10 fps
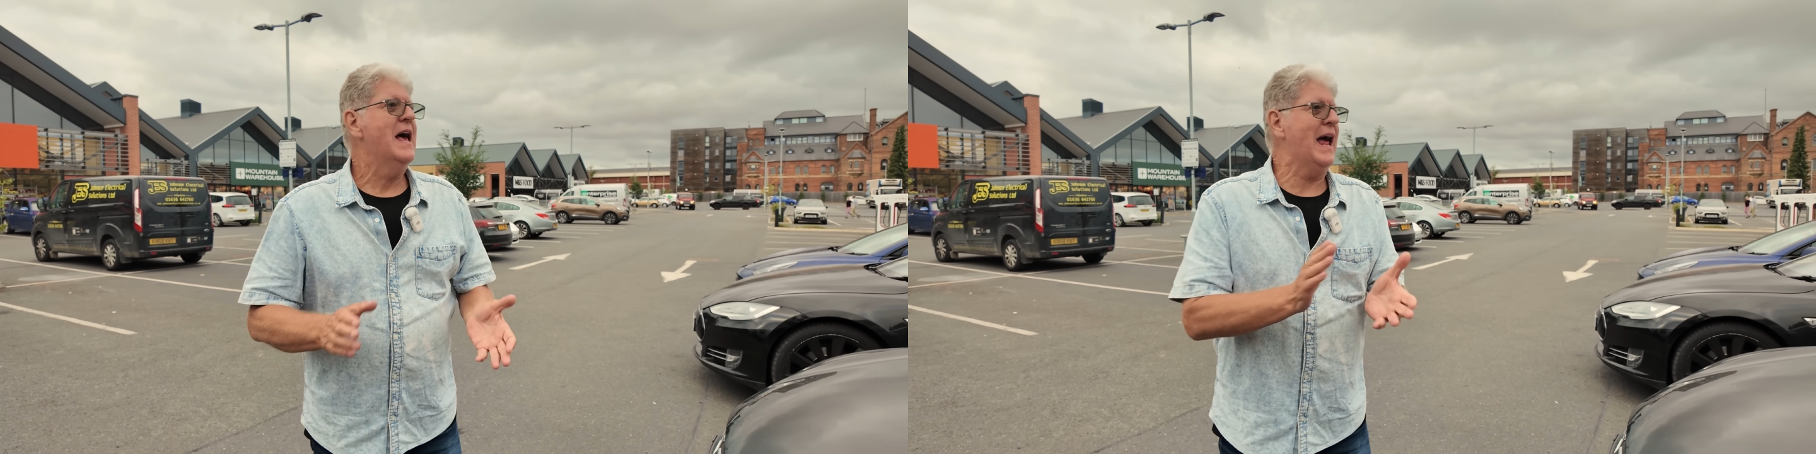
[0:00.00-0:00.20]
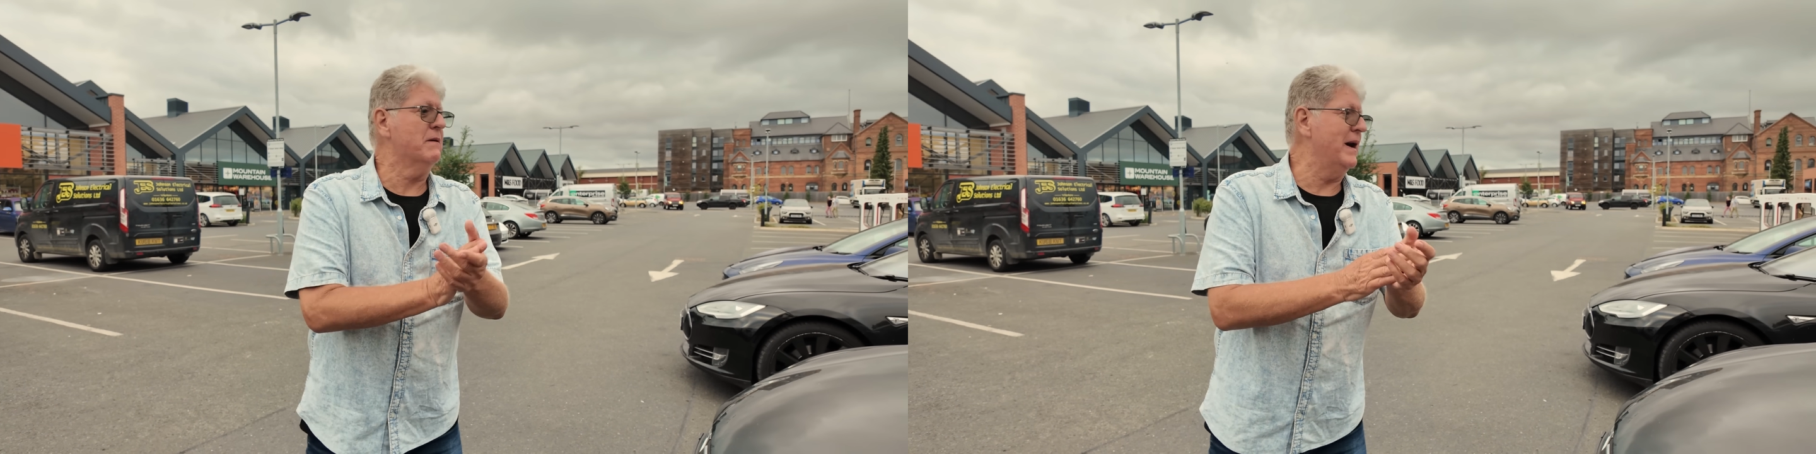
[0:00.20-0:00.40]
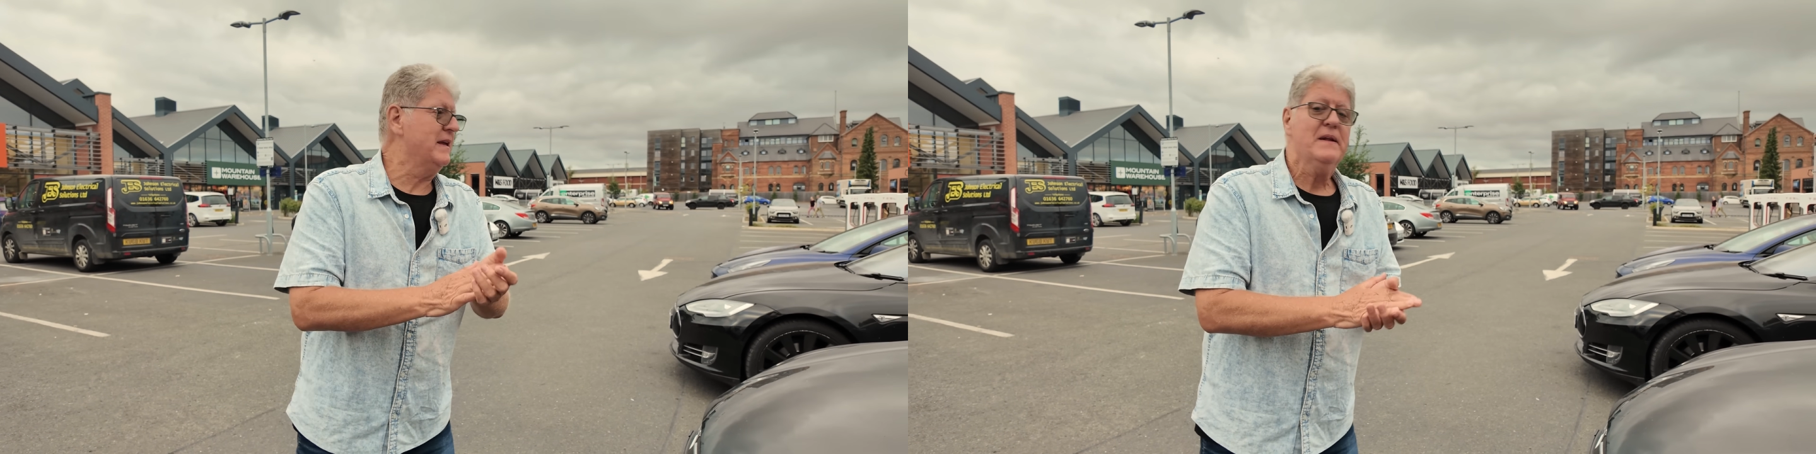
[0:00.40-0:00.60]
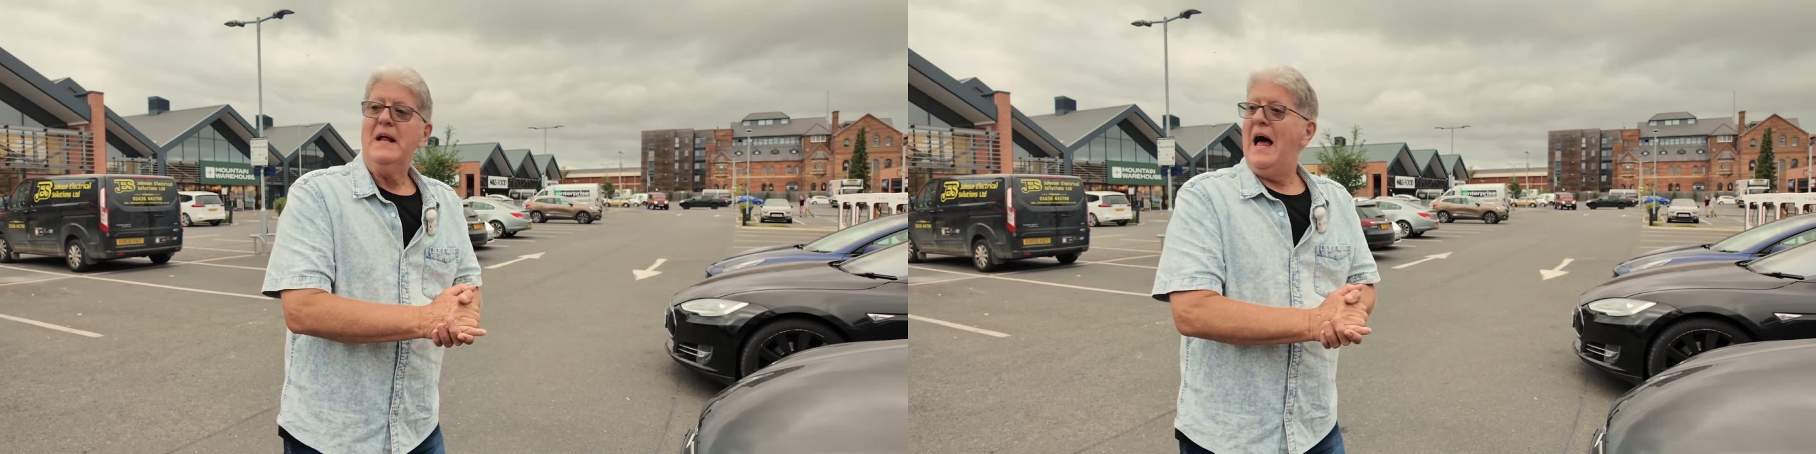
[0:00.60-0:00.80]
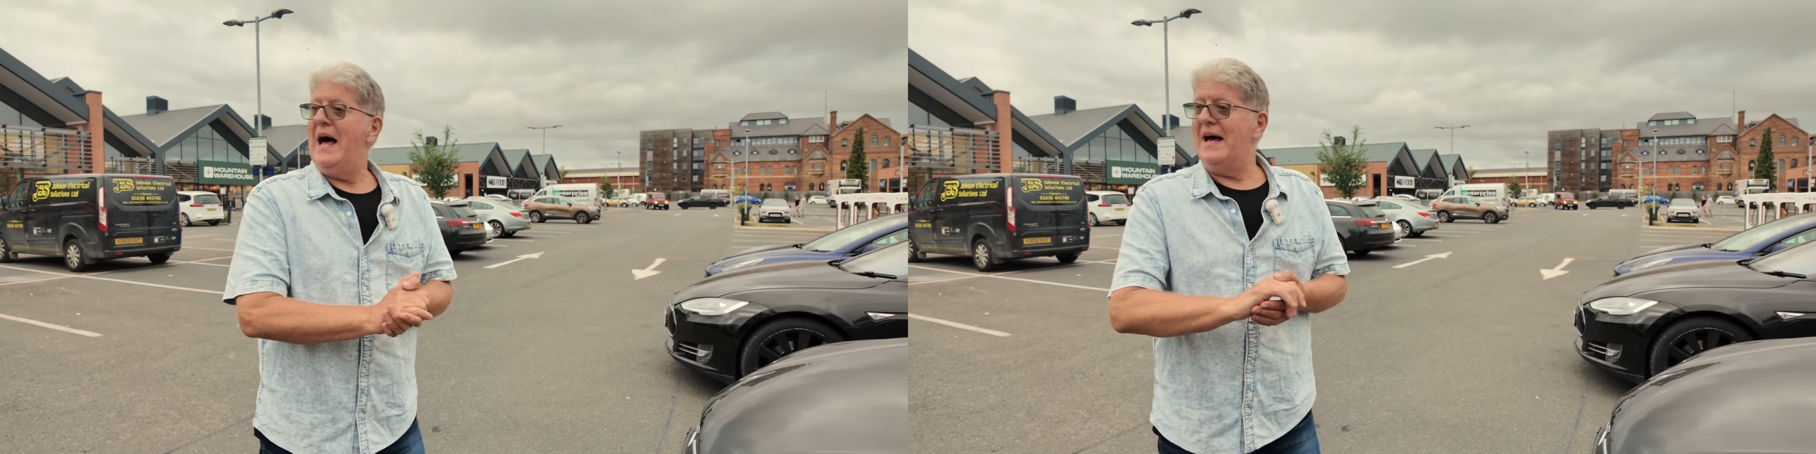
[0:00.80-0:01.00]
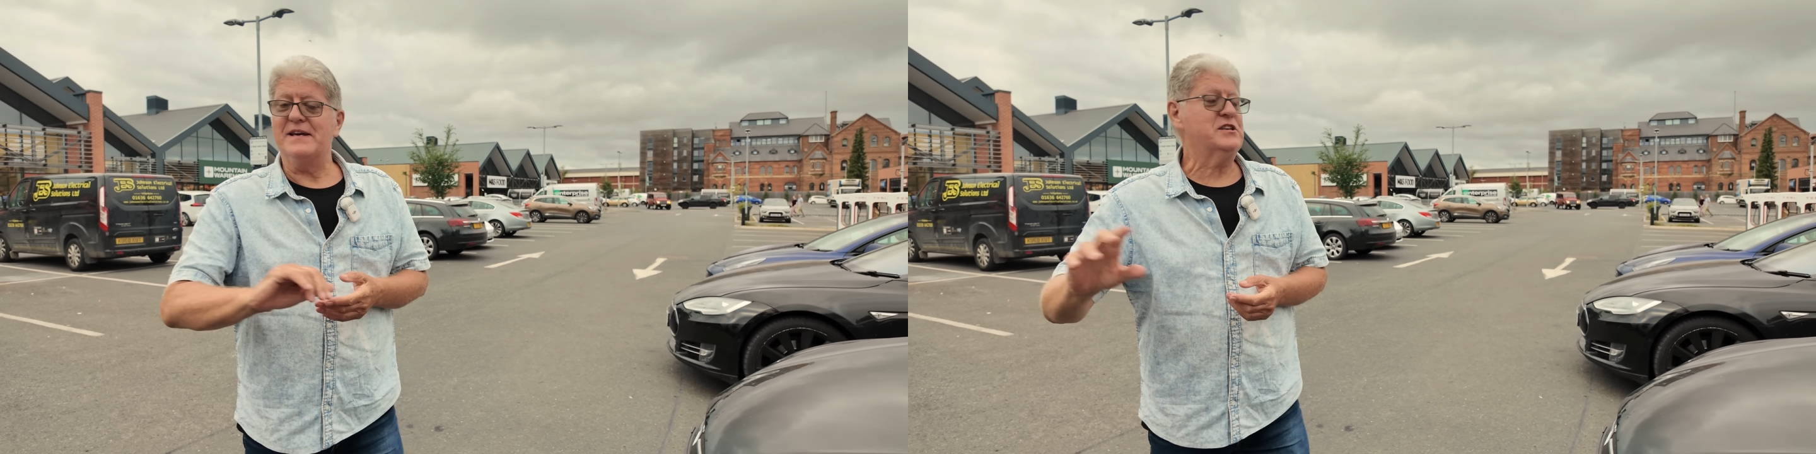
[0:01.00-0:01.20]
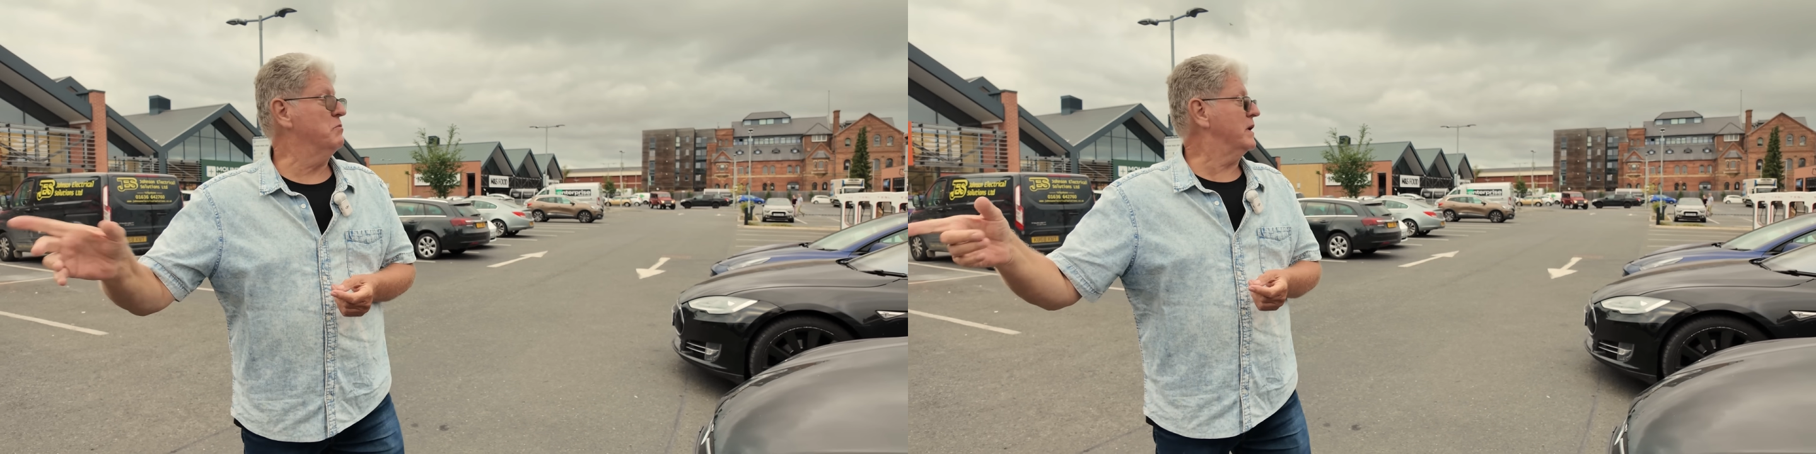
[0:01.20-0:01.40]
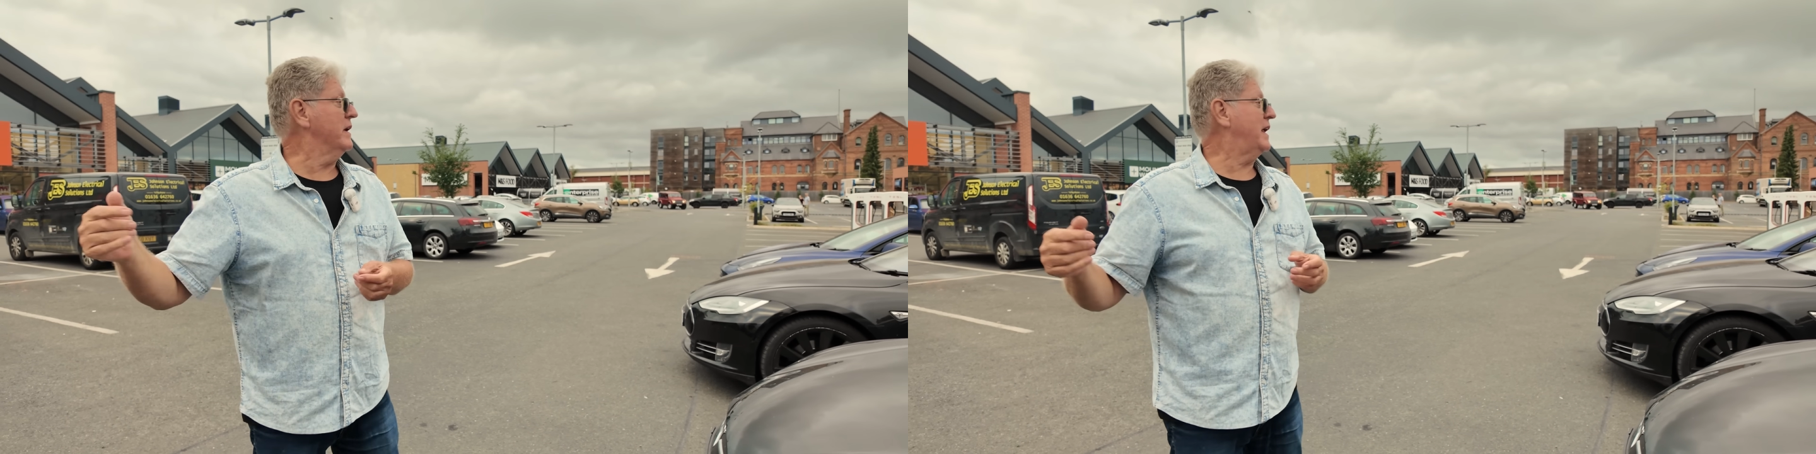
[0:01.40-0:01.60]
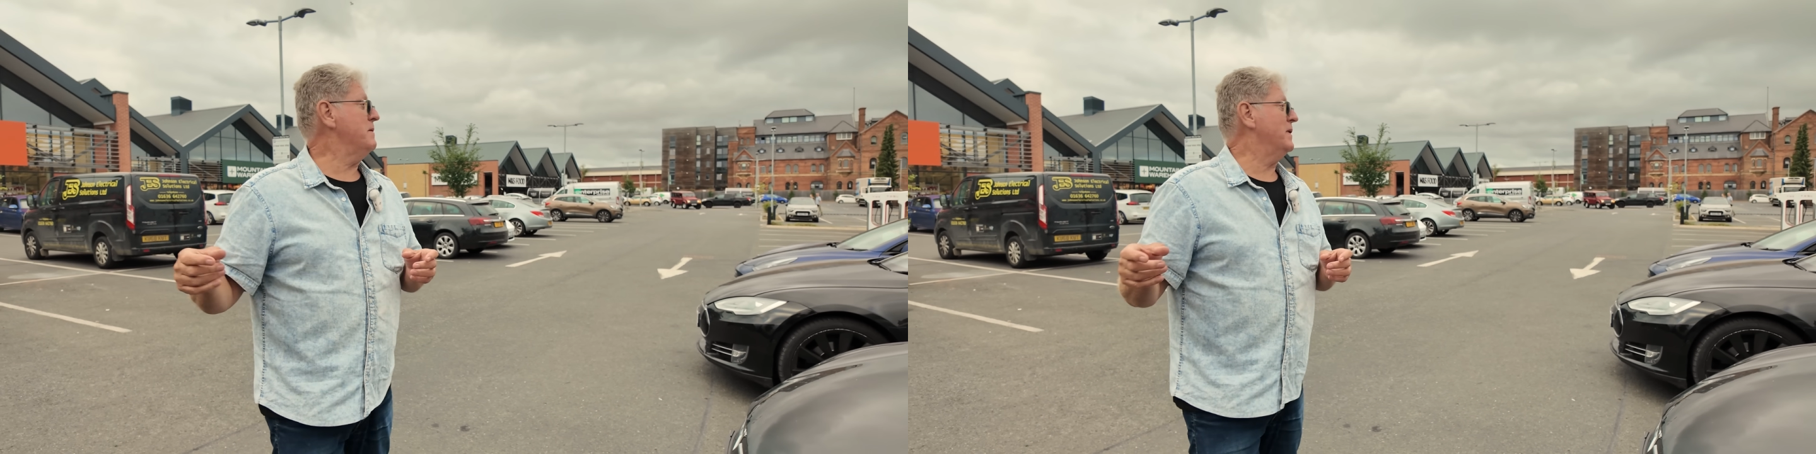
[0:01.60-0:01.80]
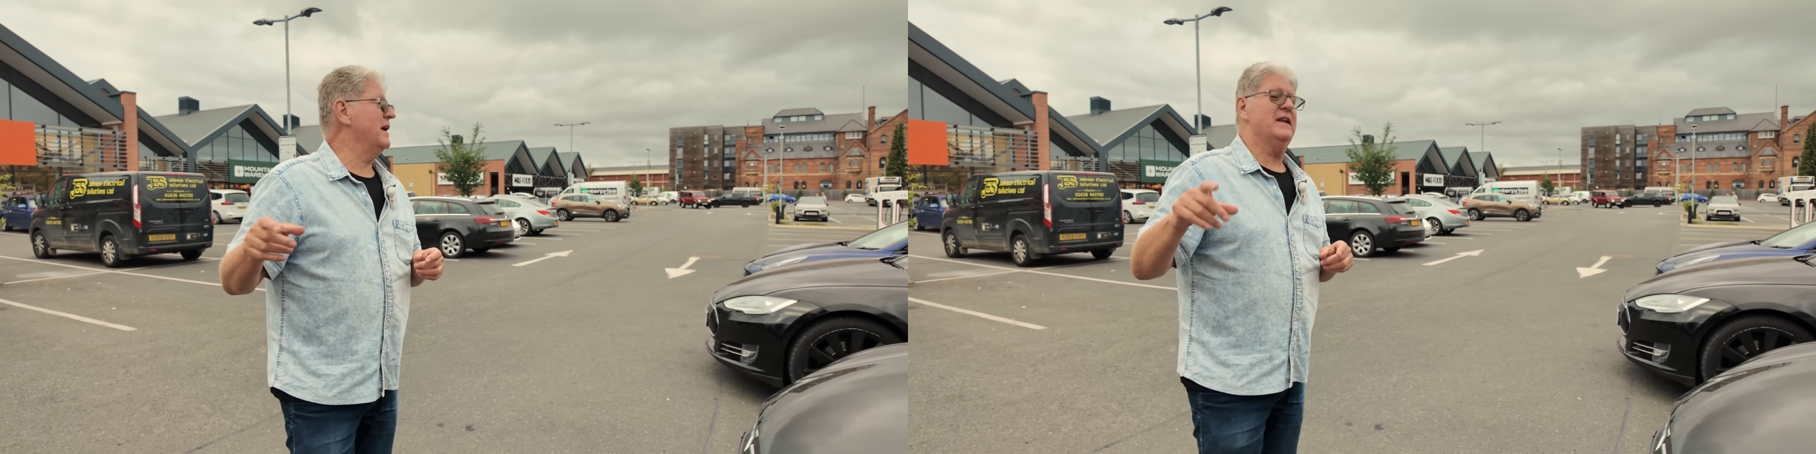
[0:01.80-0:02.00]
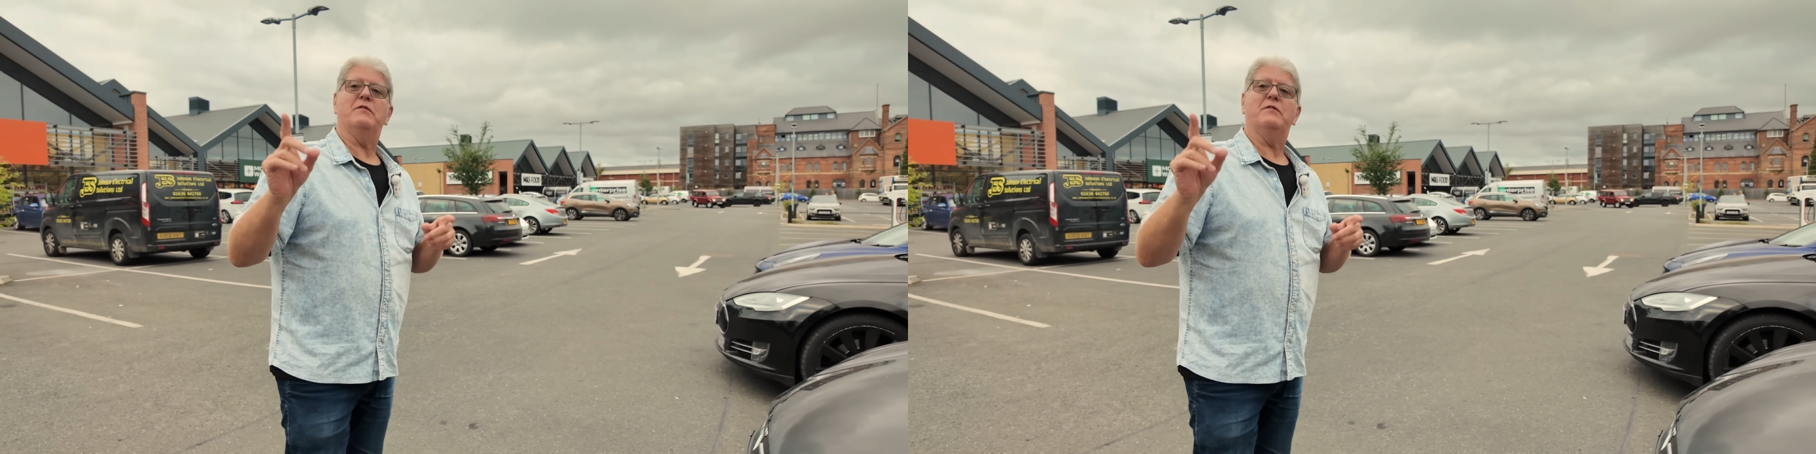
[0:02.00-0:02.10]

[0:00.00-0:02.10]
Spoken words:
Anyway, so we're going to keep an eye on